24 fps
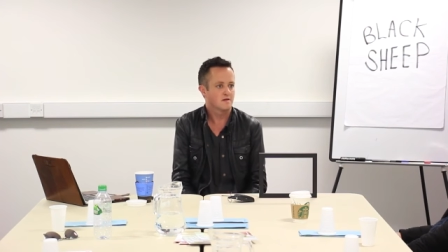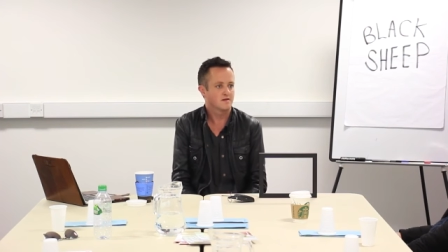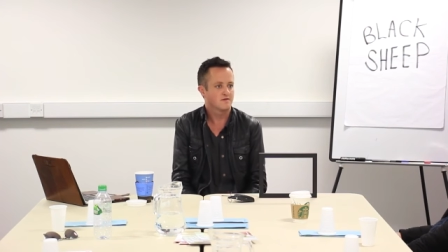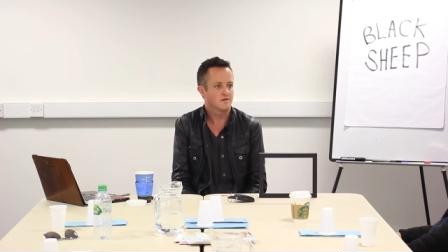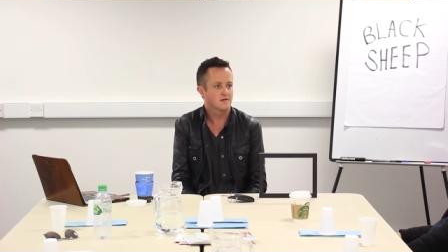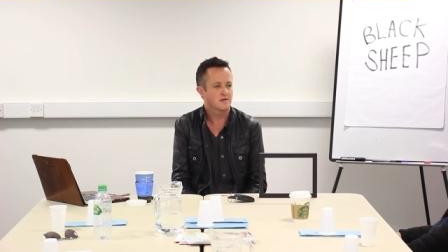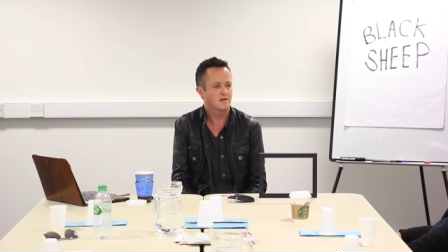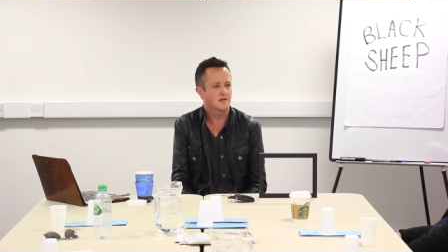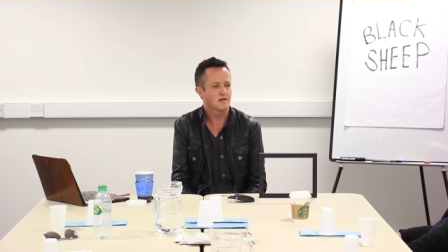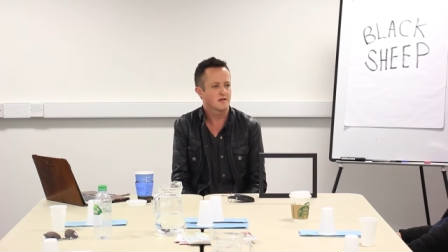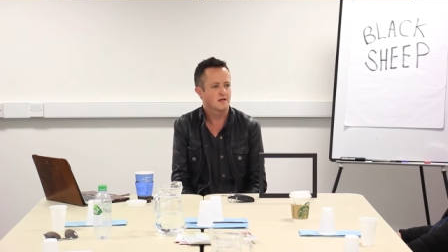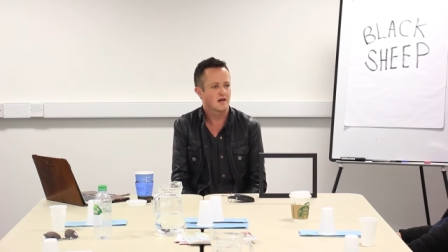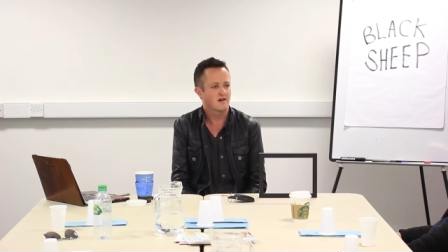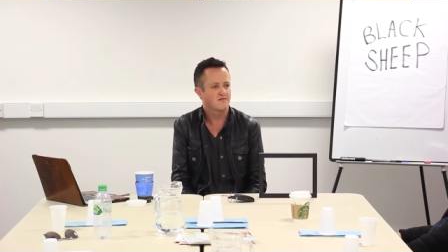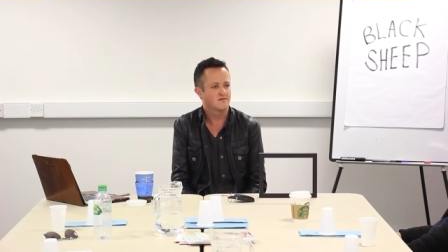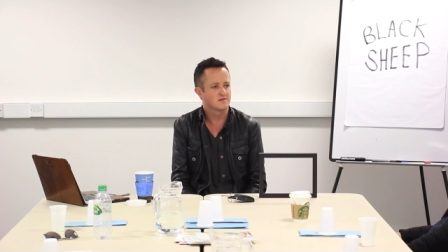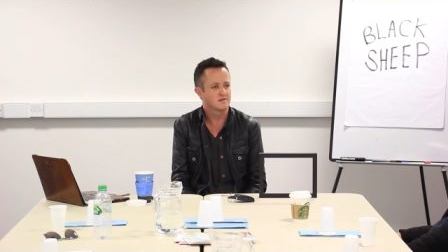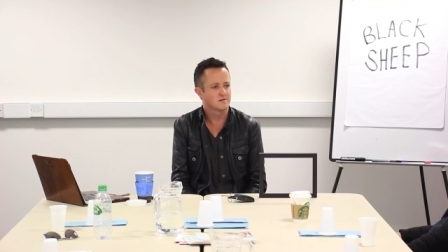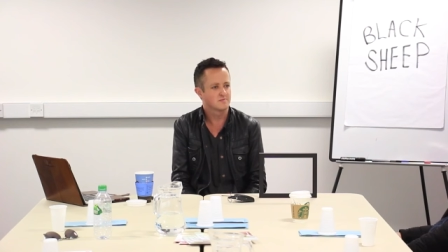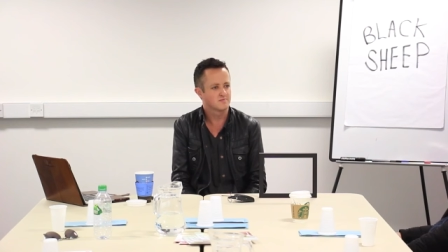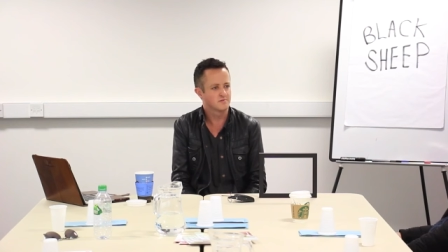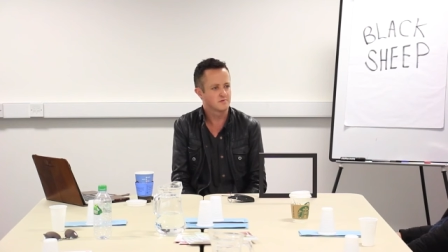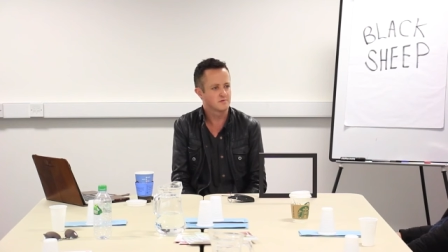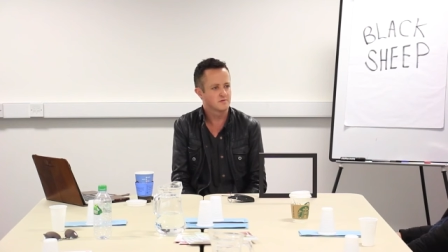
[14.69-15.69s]
I think it
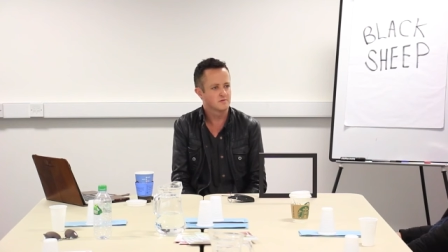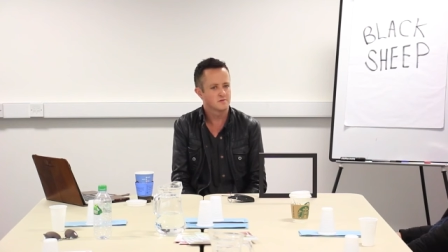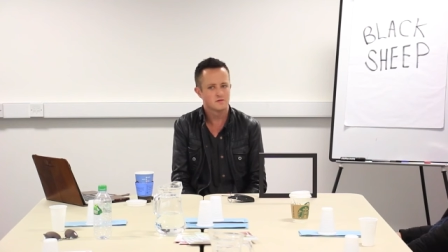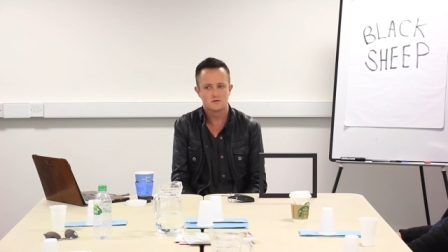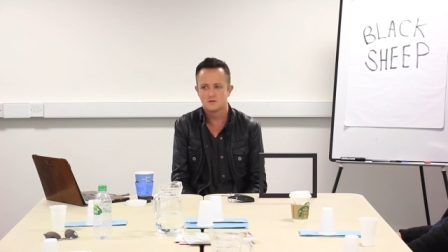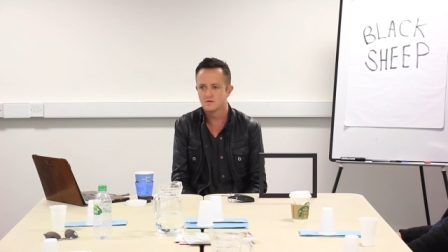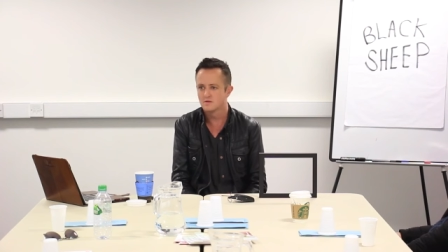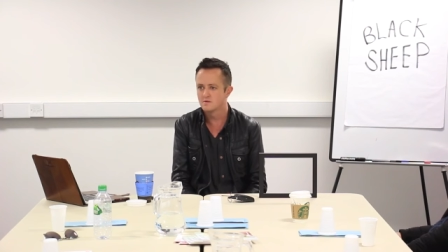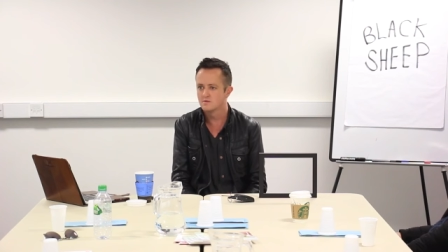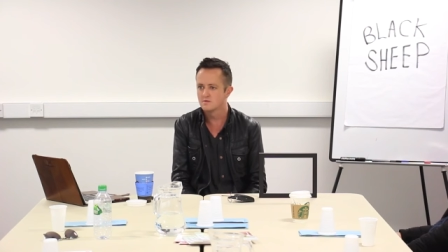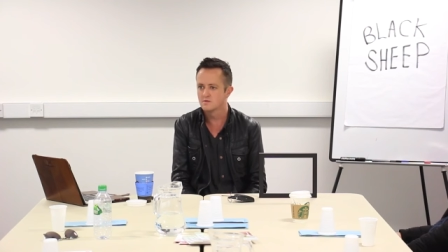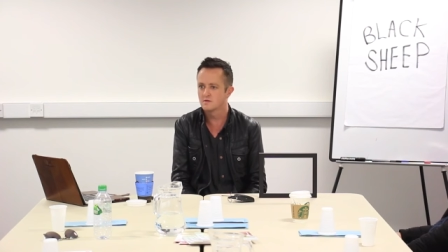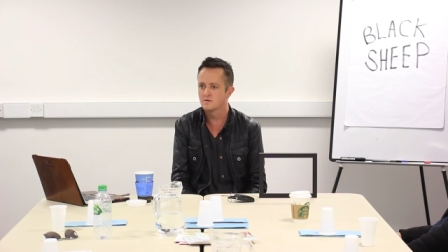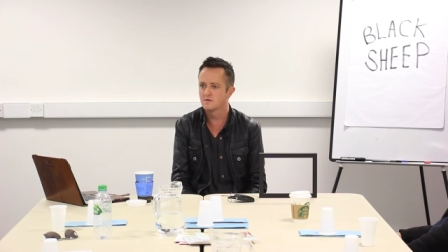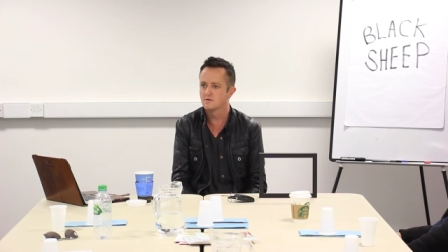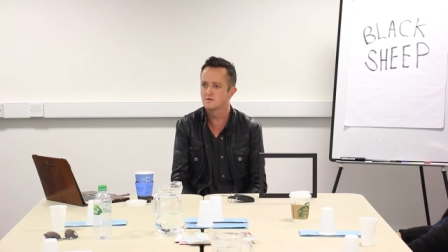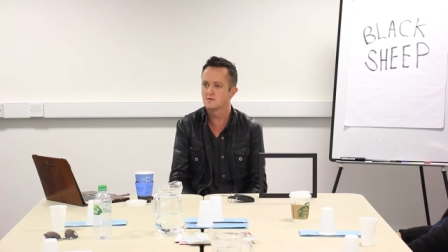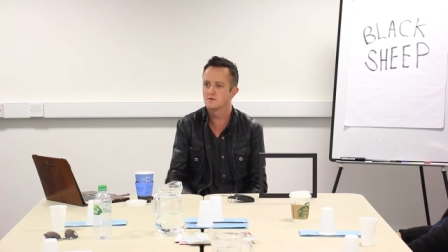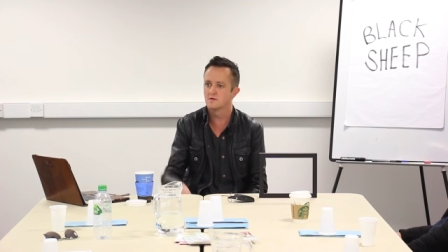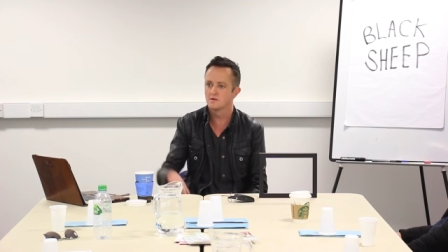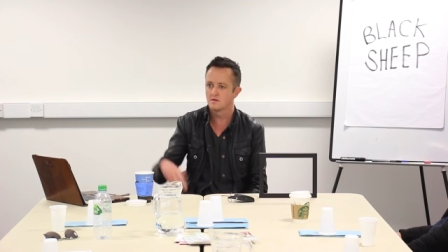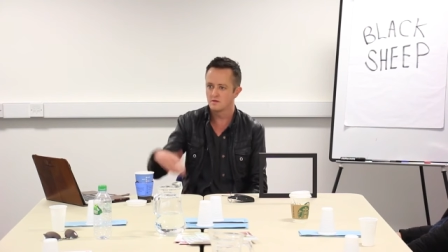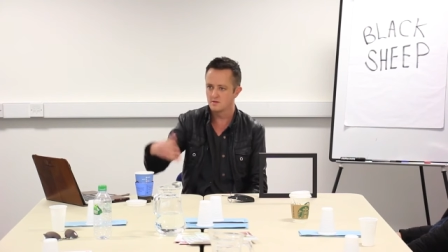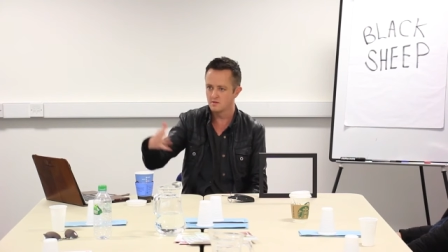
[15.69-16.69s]
carries abroad. Who's a,
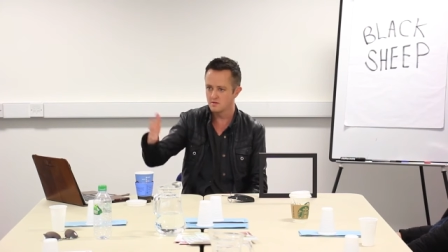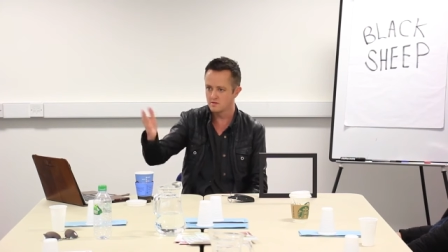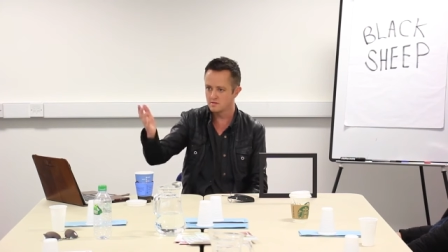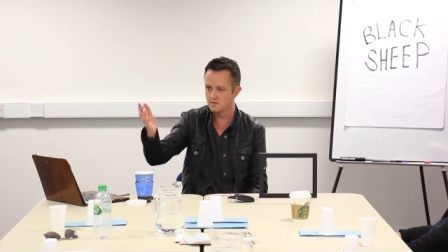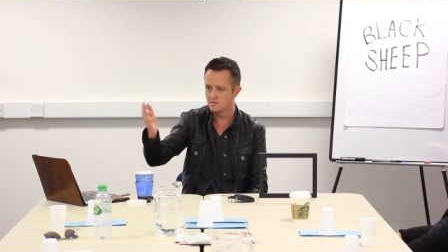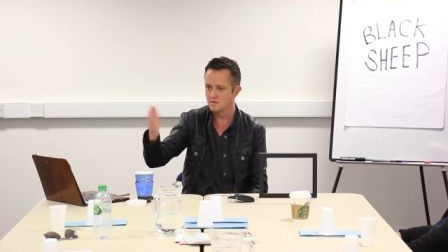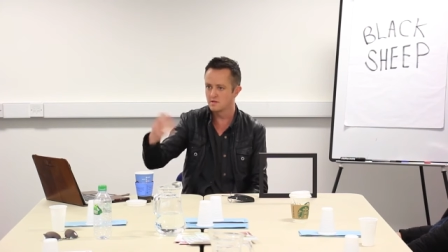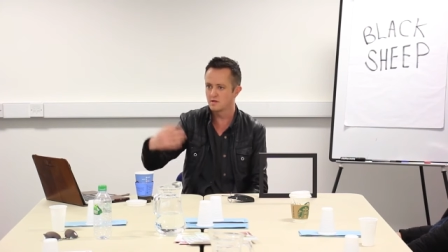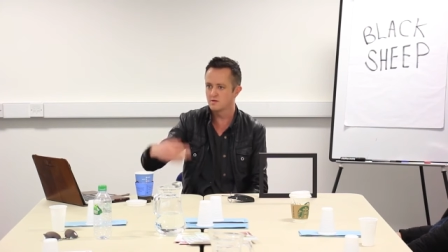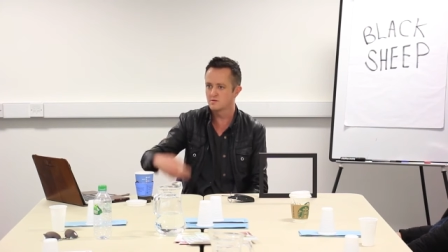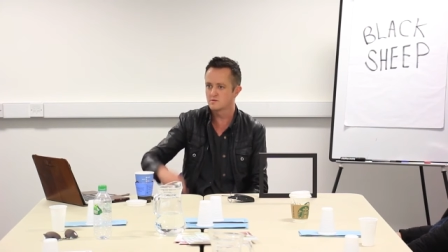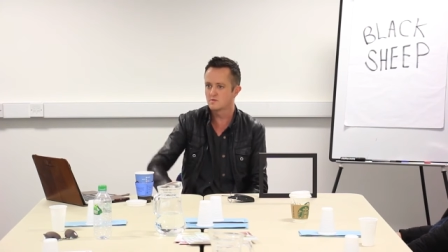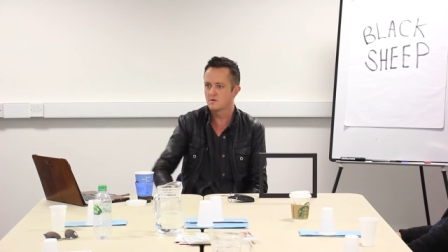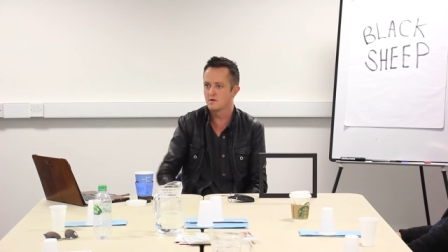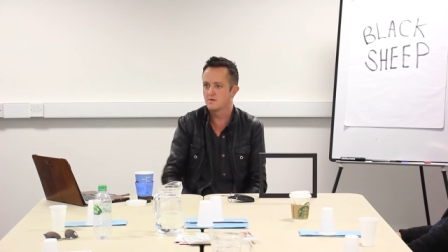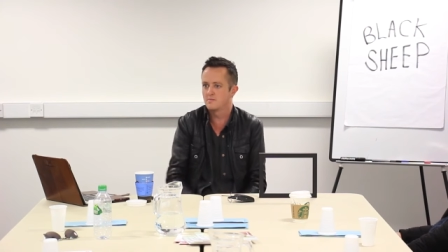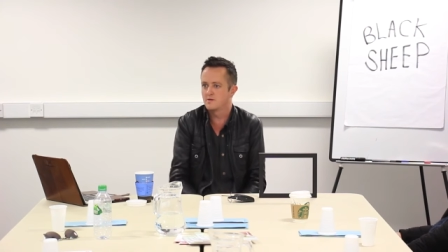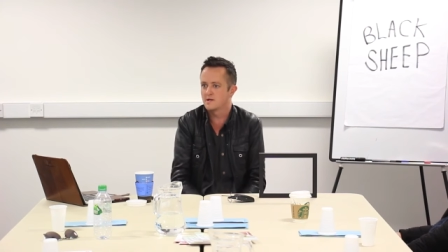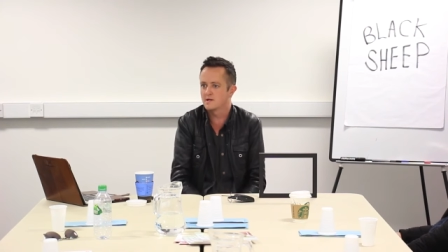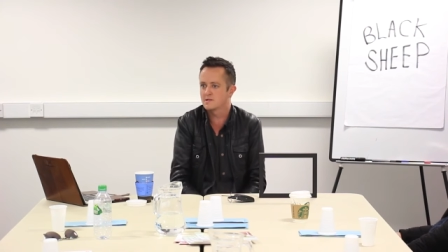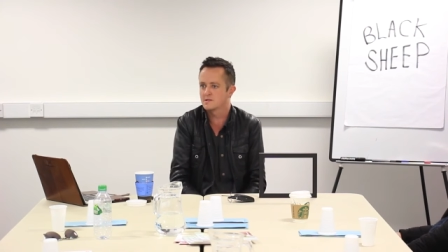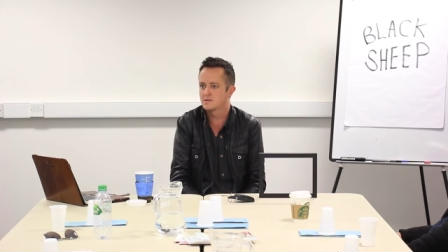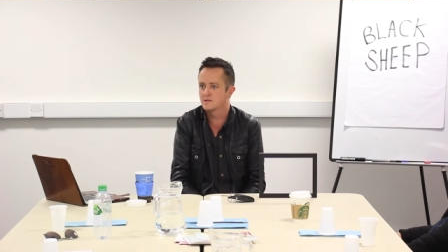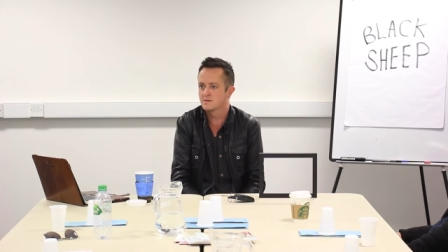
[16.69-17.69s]
who, an Aussie knows what
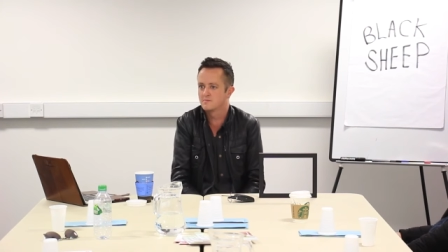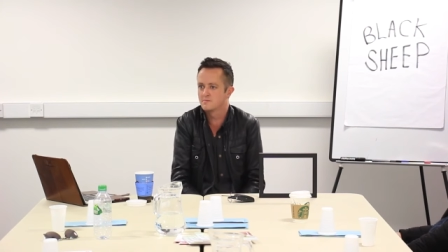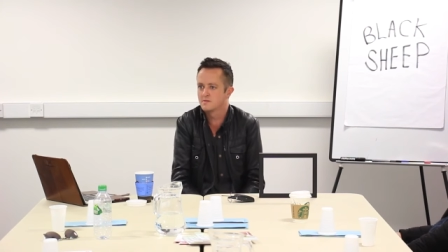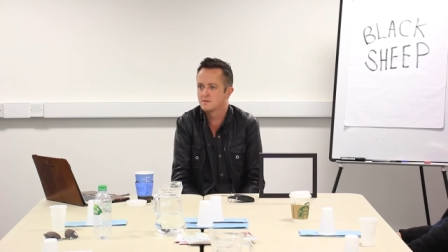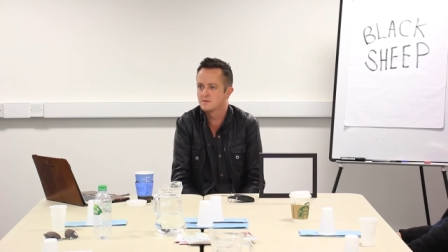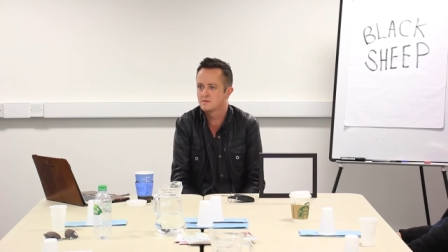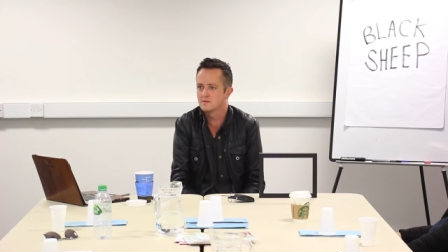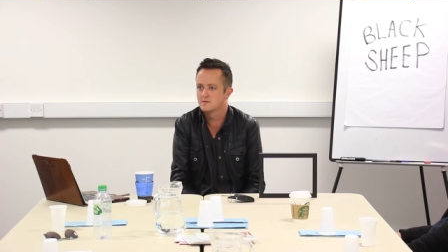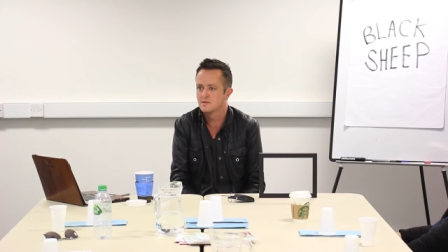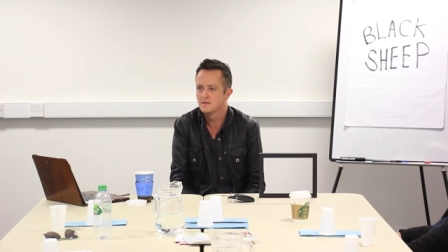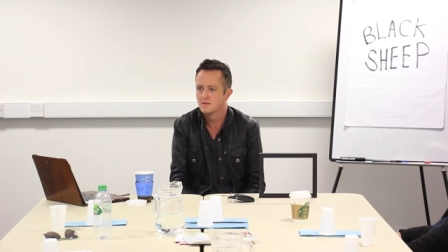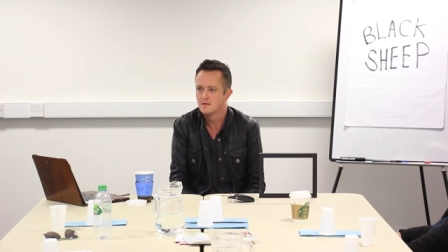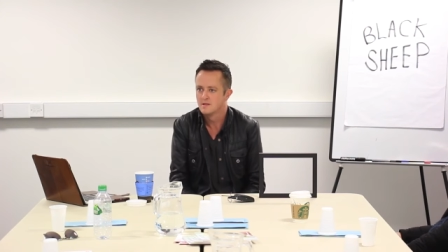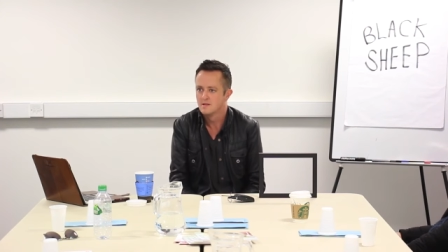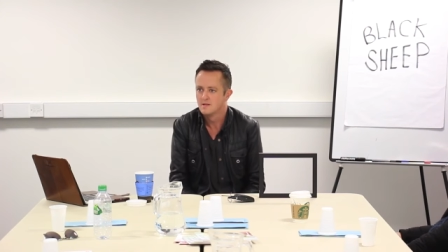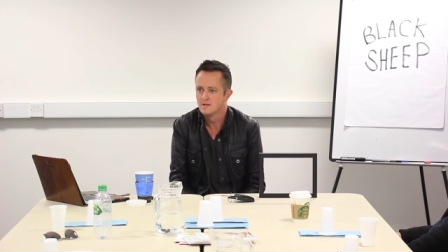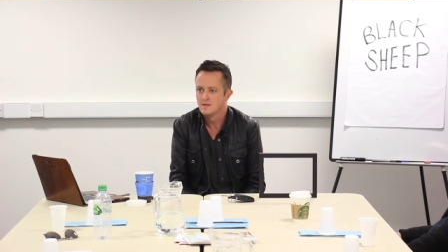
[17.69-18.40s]
a black sheep is.